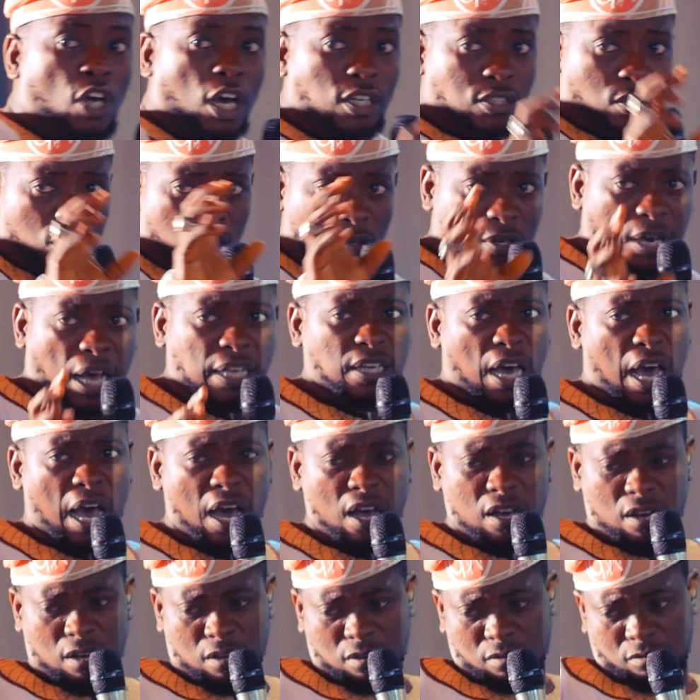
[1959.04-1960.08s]
Just look at,
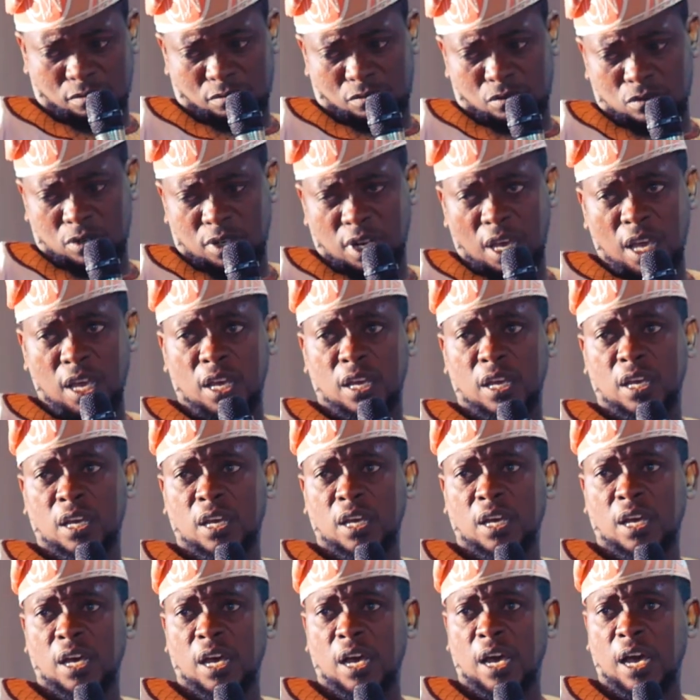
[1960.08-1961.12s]
today
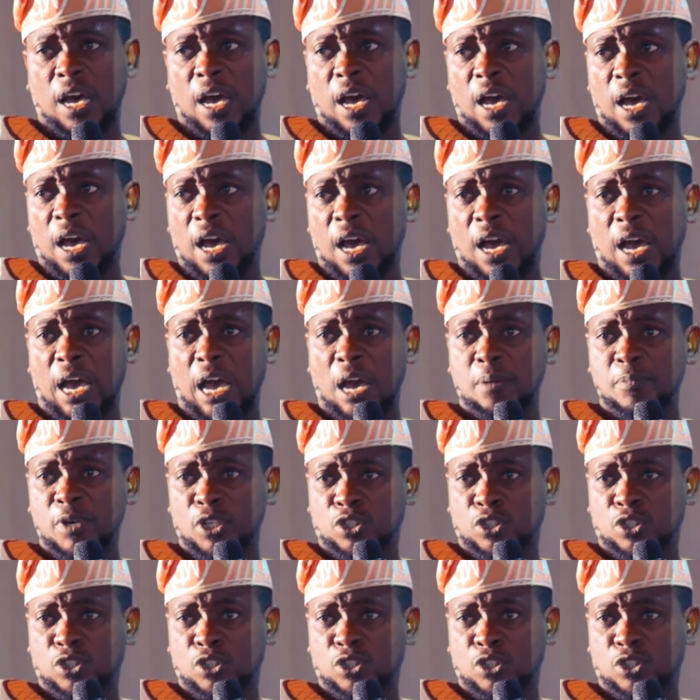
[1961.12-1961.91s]
I'm